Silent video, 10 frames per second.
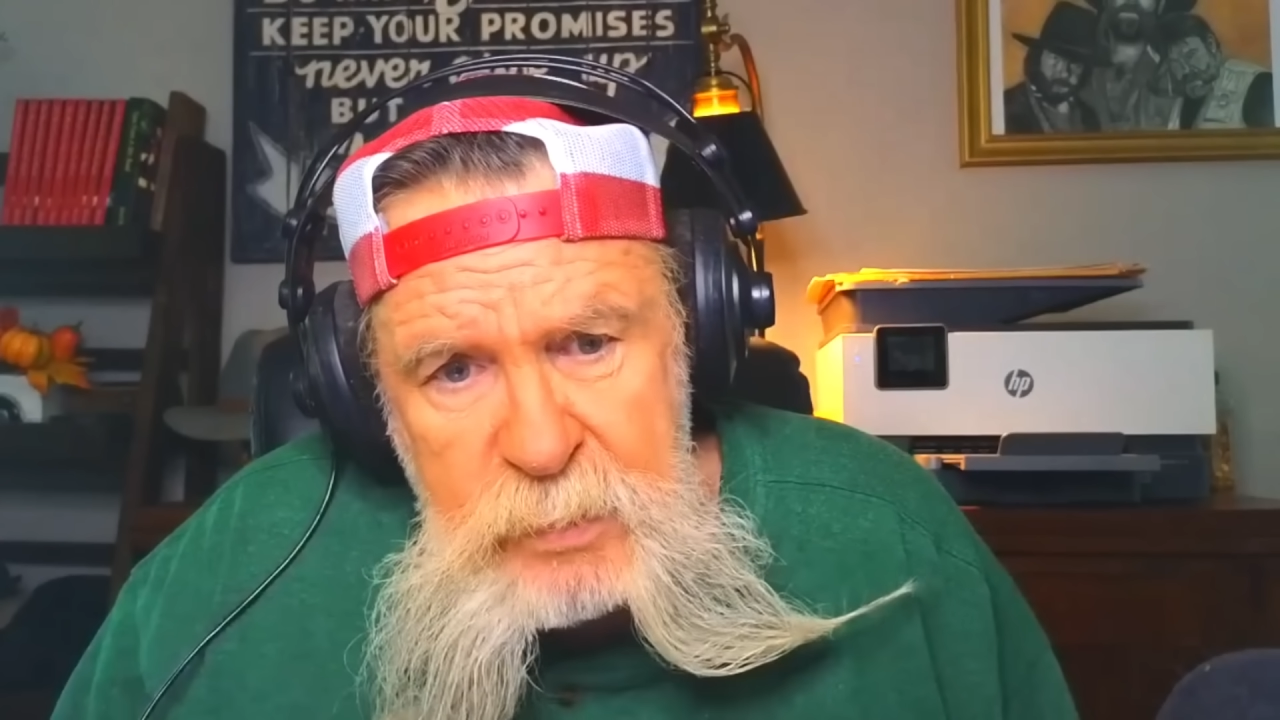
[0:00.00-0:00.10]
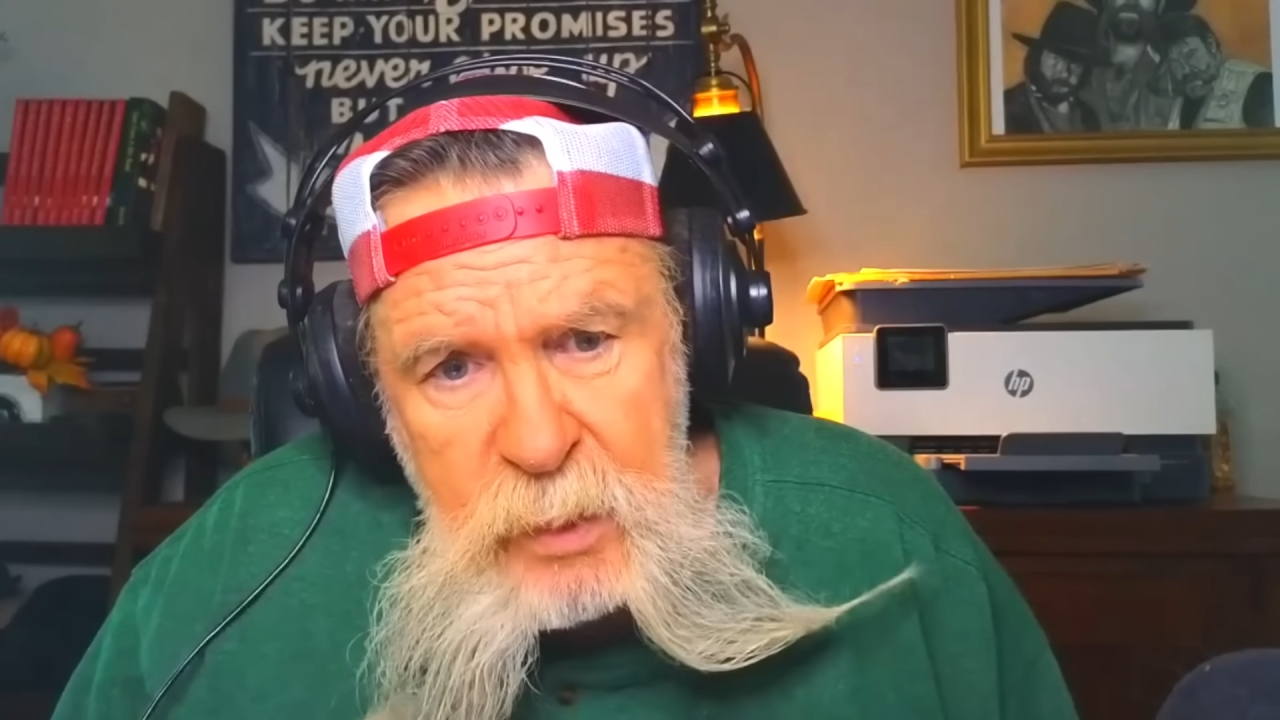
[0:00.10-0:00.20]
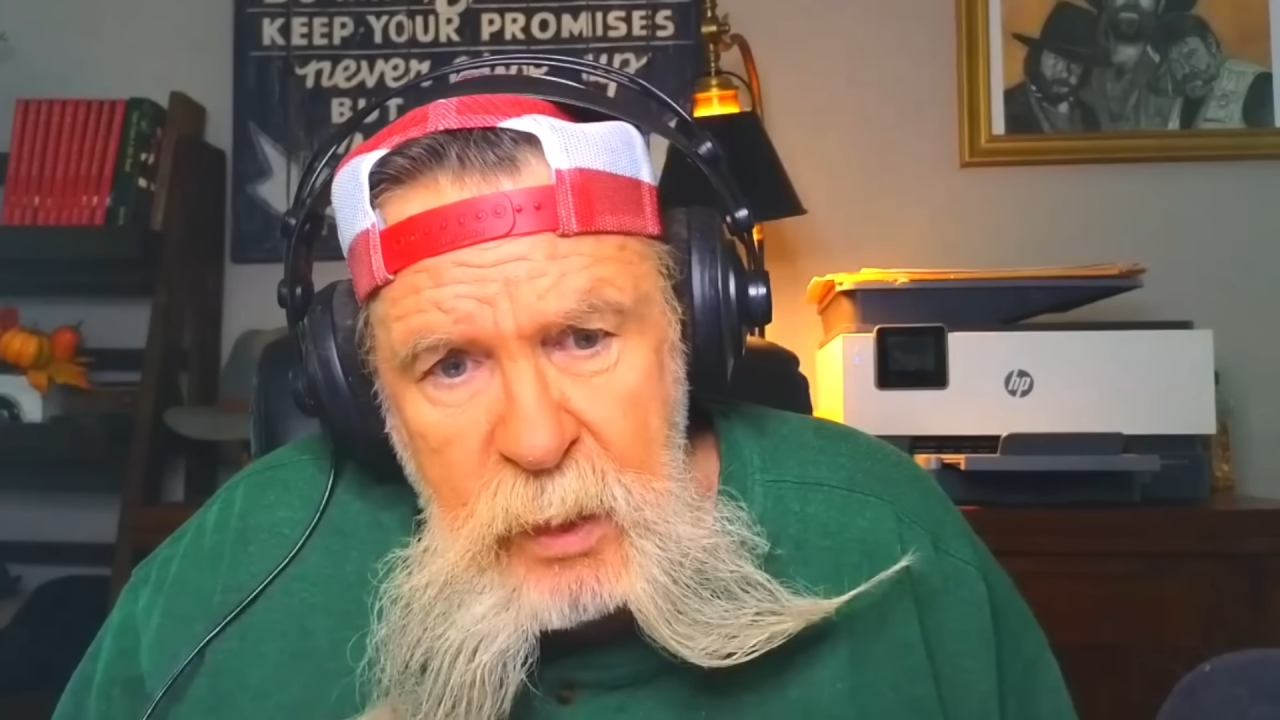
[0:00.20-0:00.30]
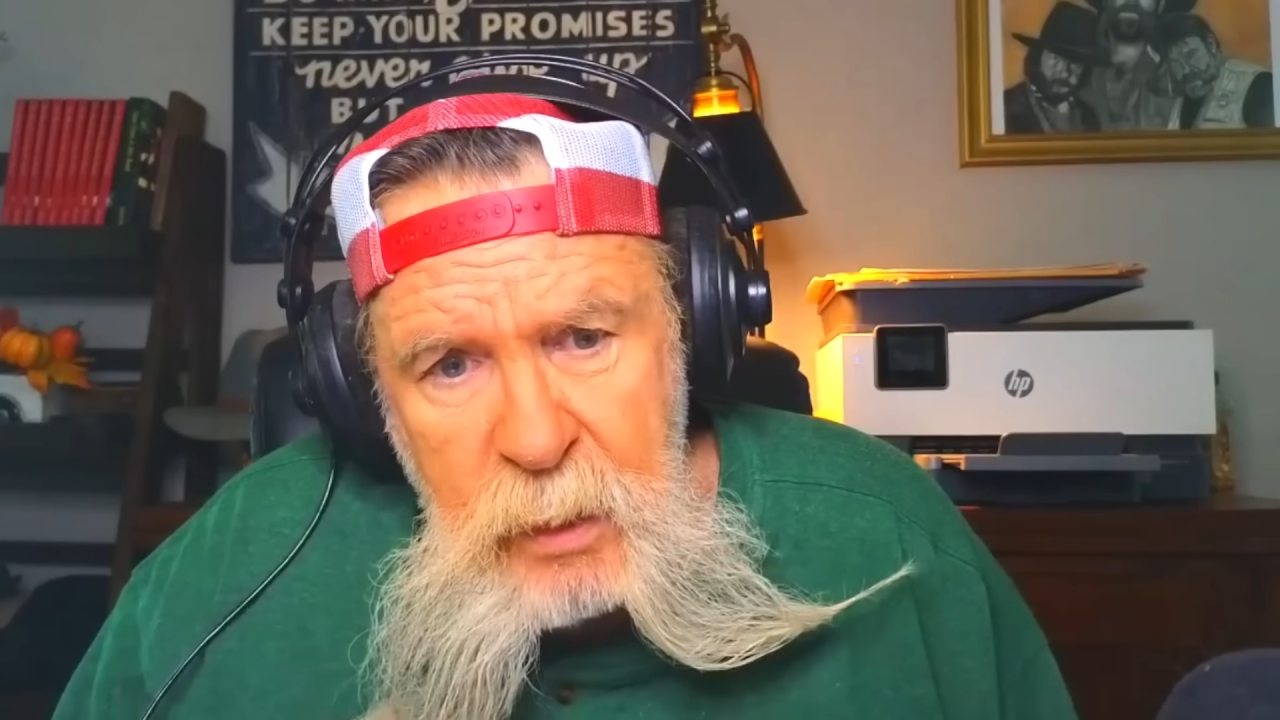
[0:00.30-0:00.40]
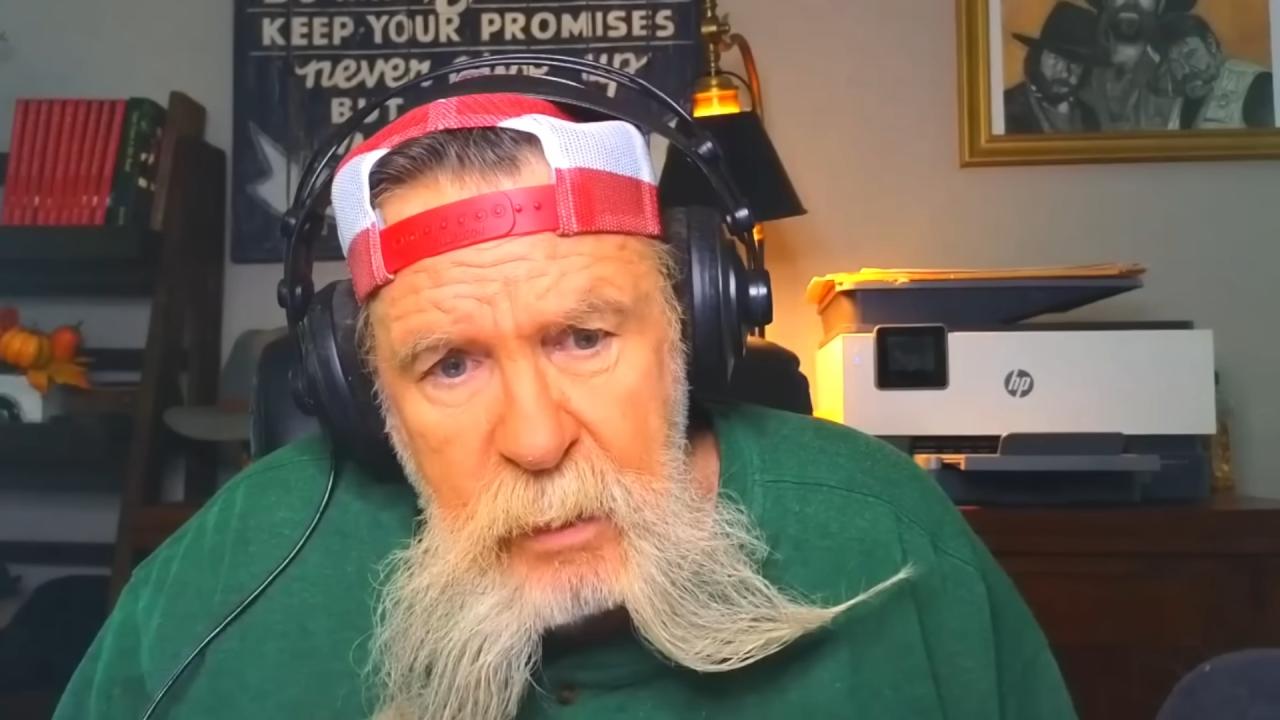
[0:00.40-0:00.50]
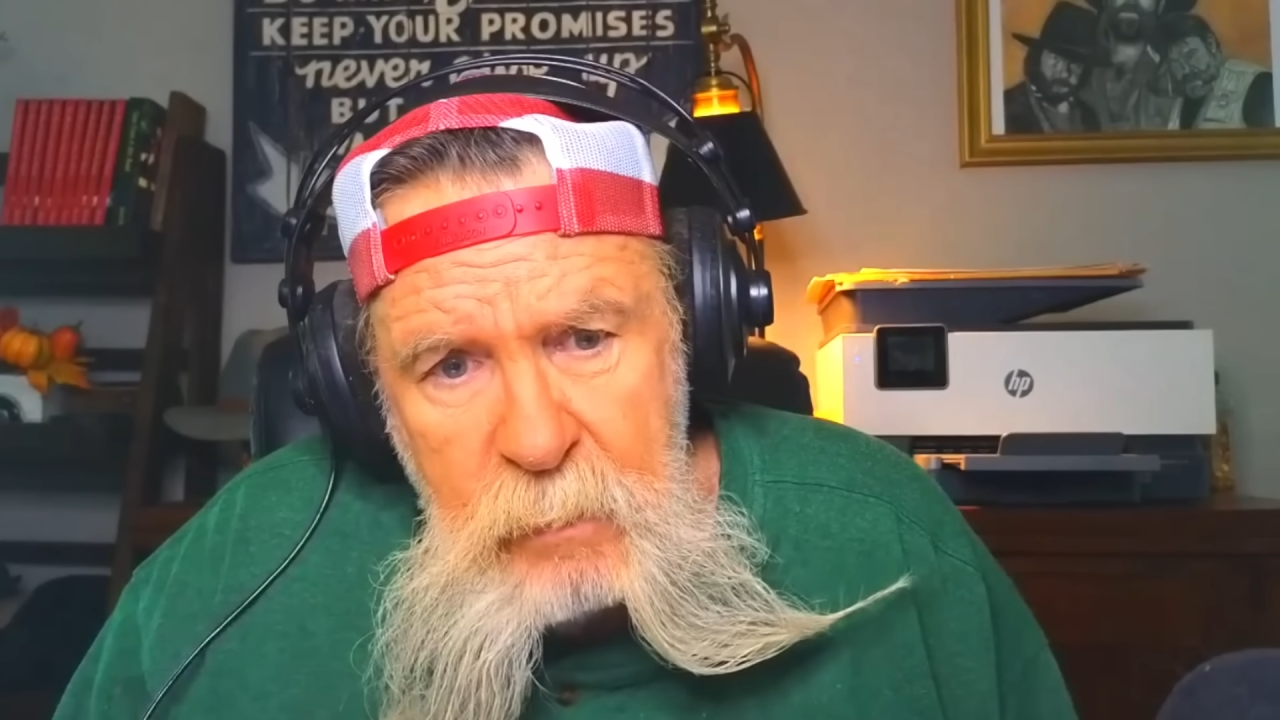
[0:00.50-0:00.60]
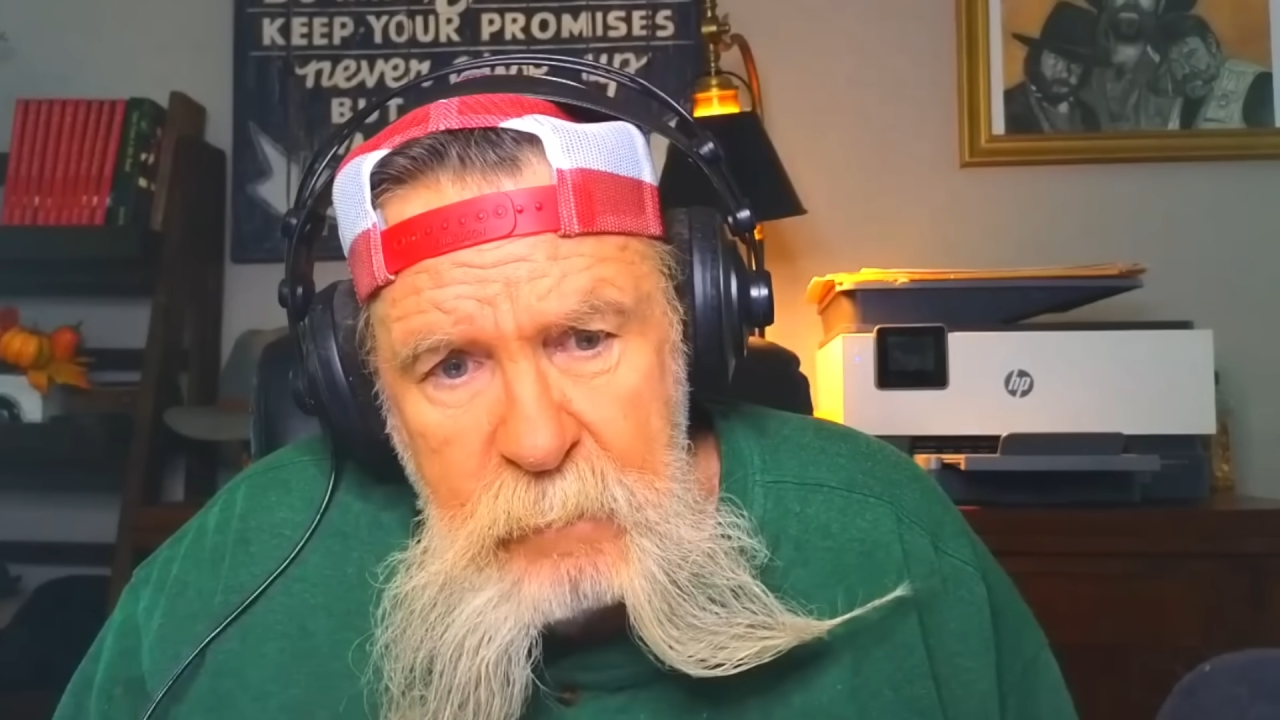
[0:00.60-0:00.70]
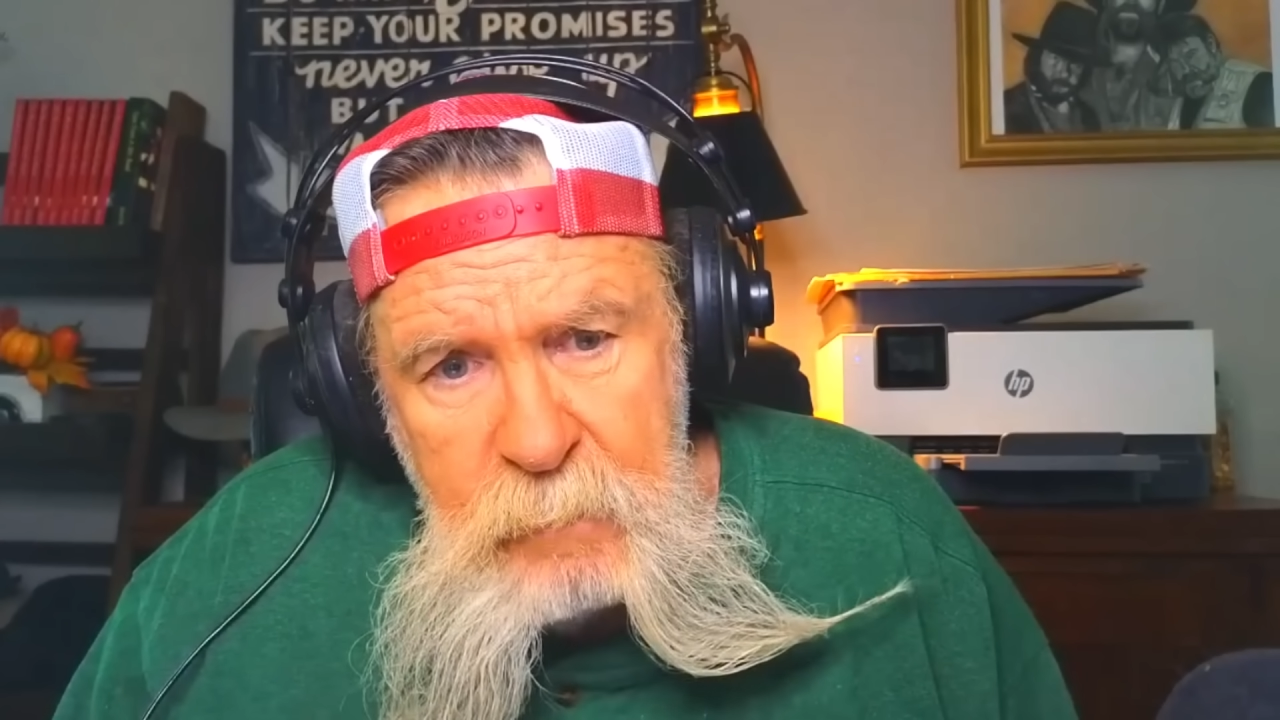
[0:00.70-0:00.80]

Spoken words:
the